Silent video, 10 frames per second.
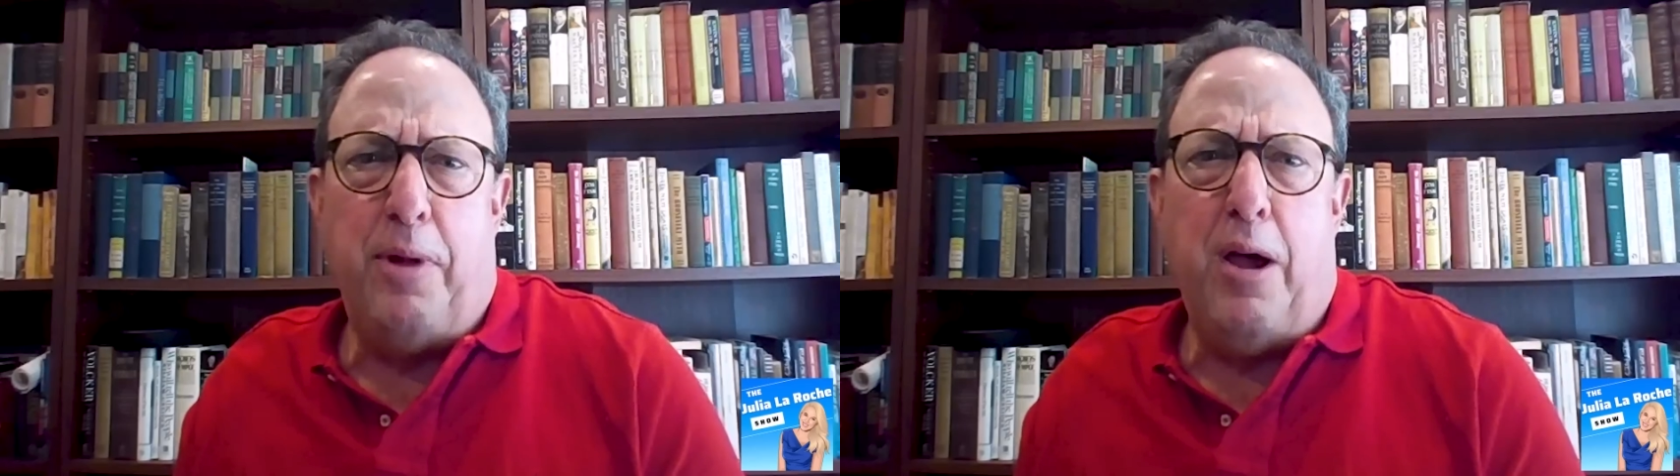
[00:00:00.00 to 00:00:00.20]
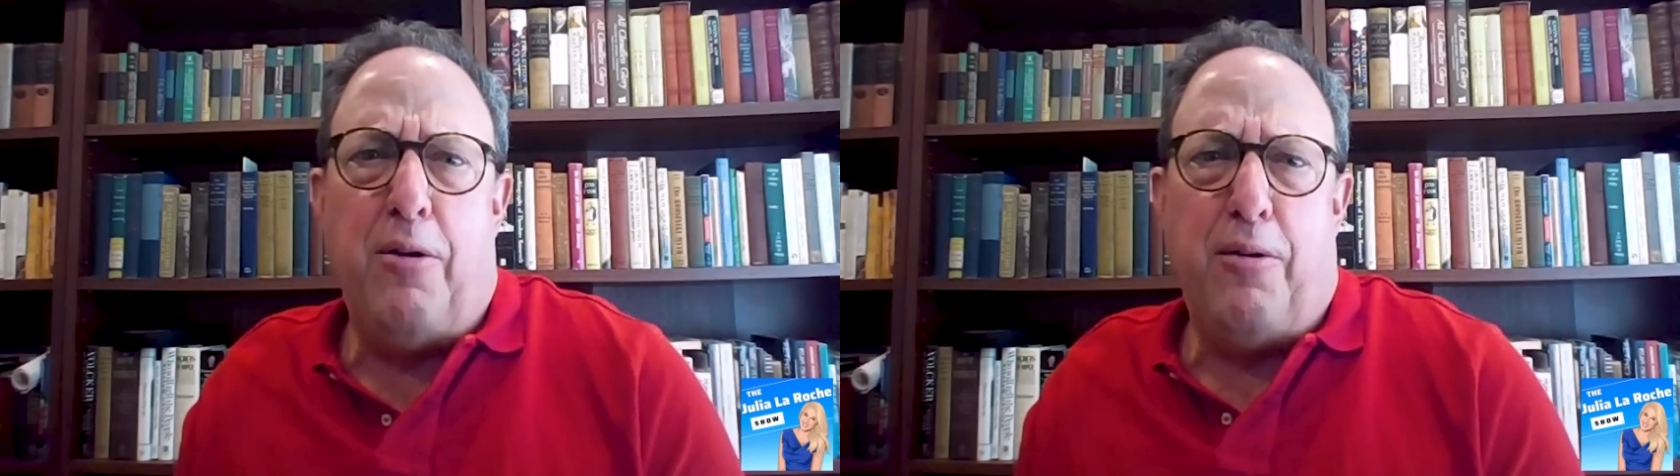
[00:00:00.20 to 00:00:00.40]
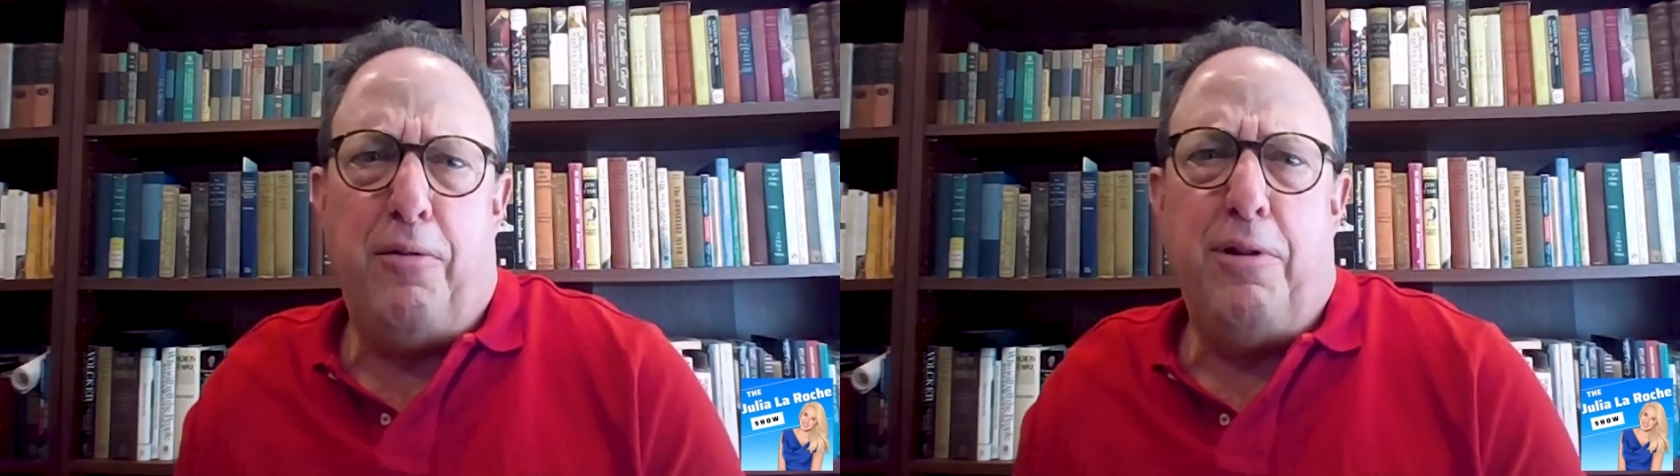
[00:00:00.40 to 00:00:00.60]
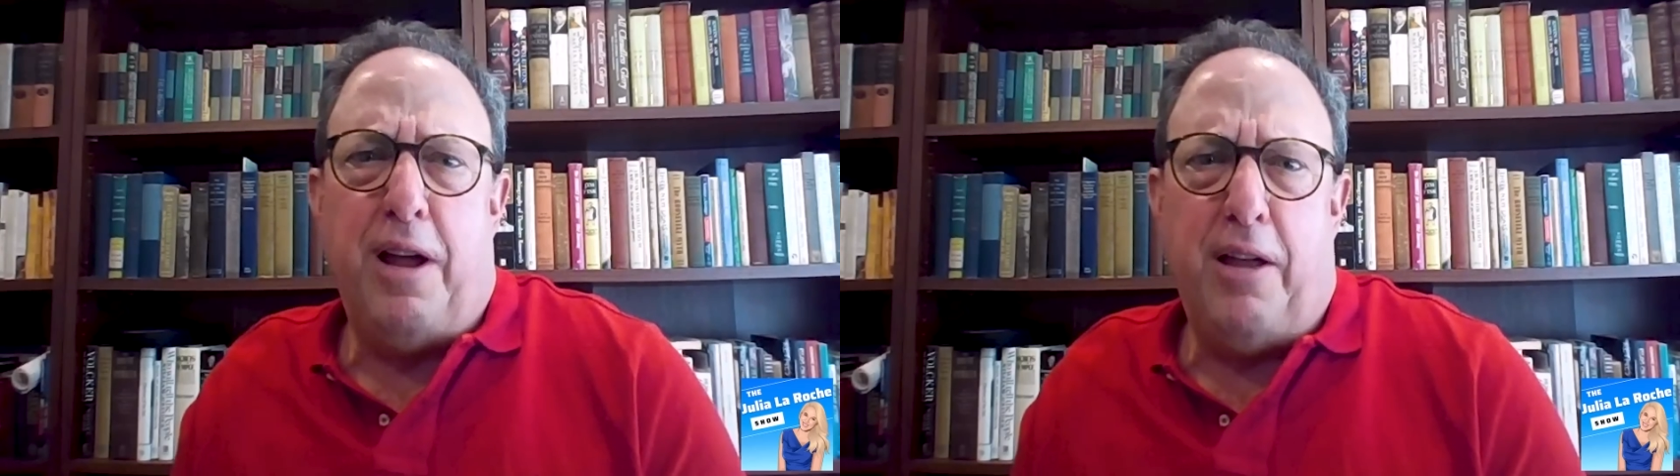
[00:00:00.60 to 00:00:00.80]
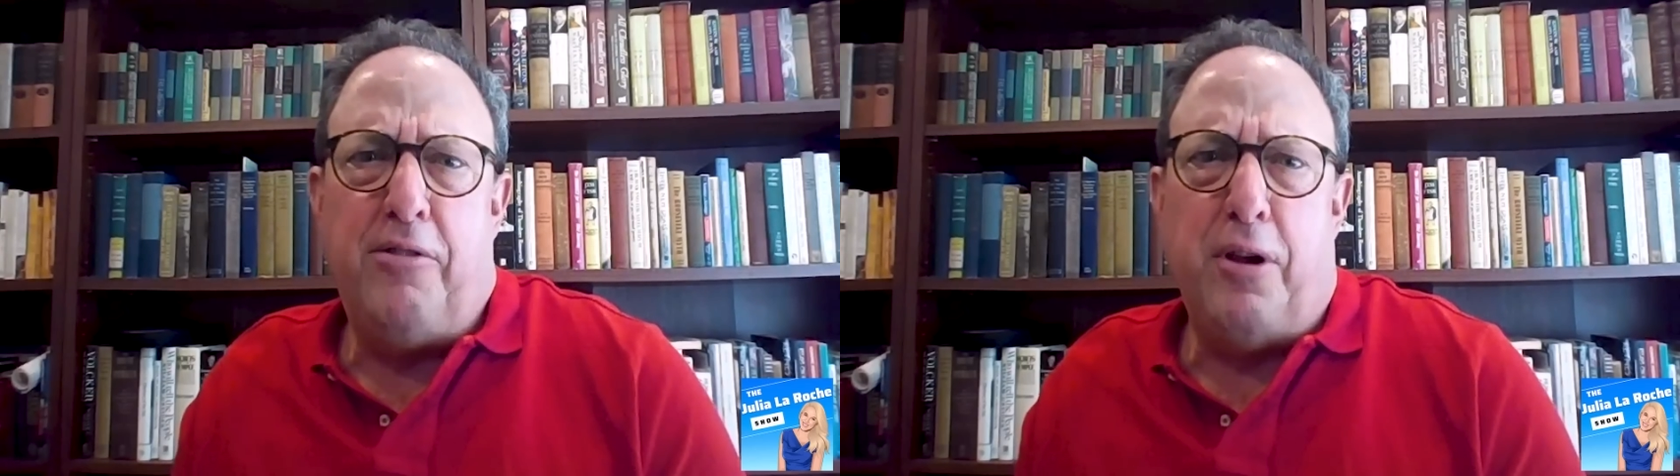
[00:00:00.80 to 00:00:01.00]
down over the
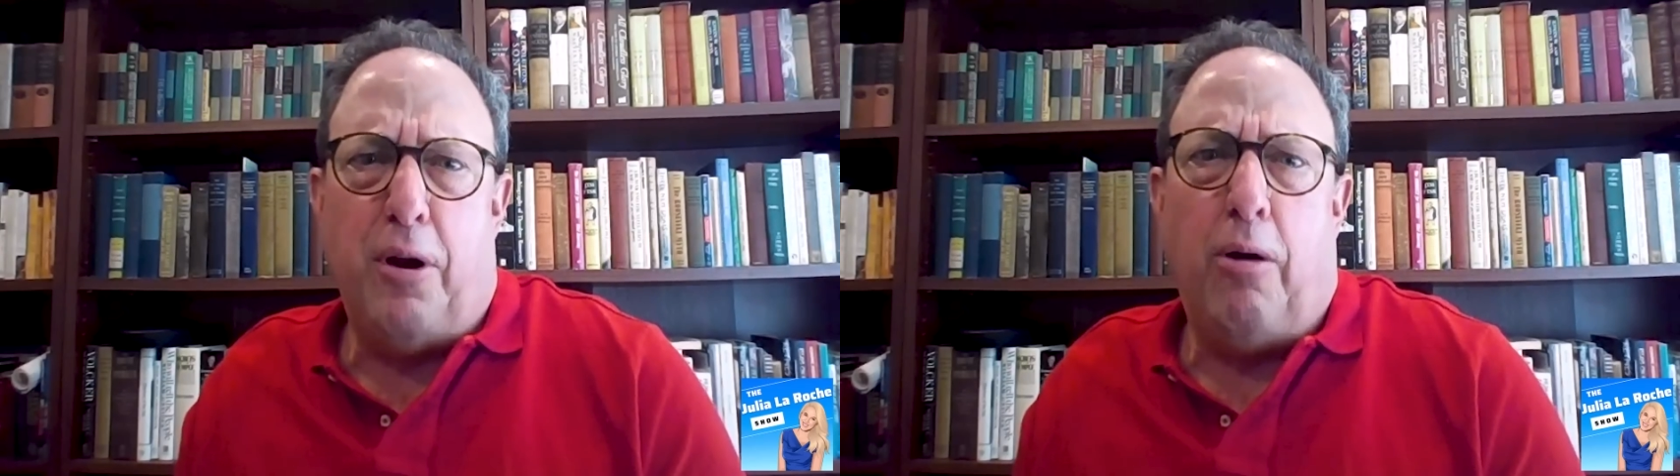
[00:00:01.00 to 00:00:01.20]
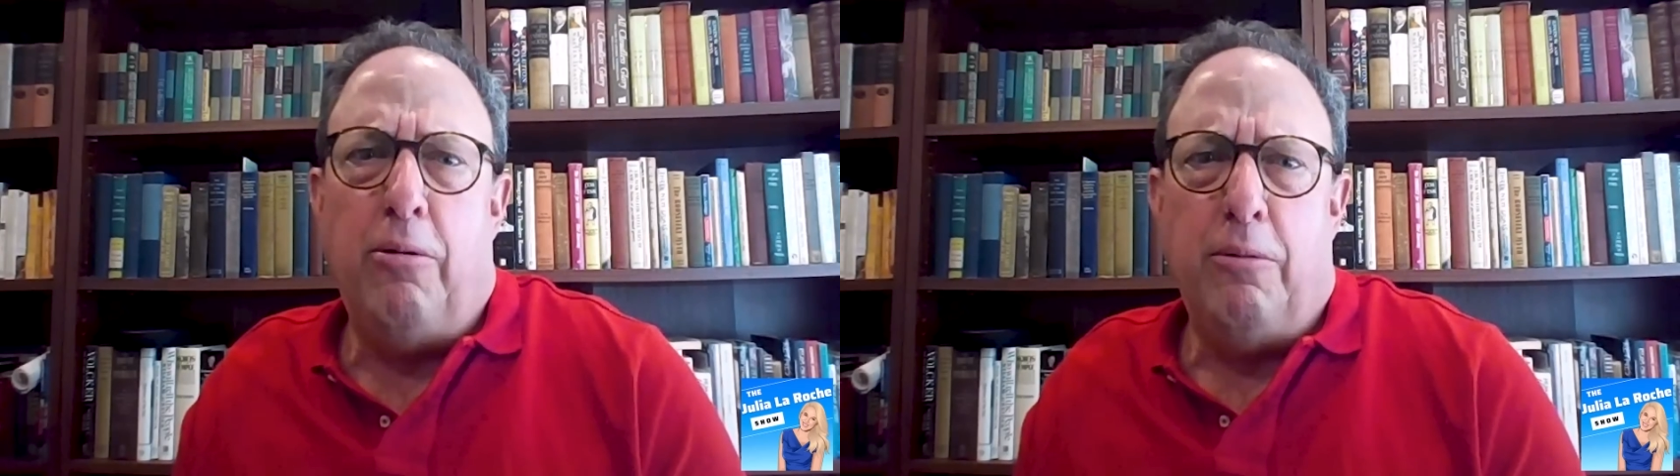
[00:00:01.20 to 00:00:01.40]
last year.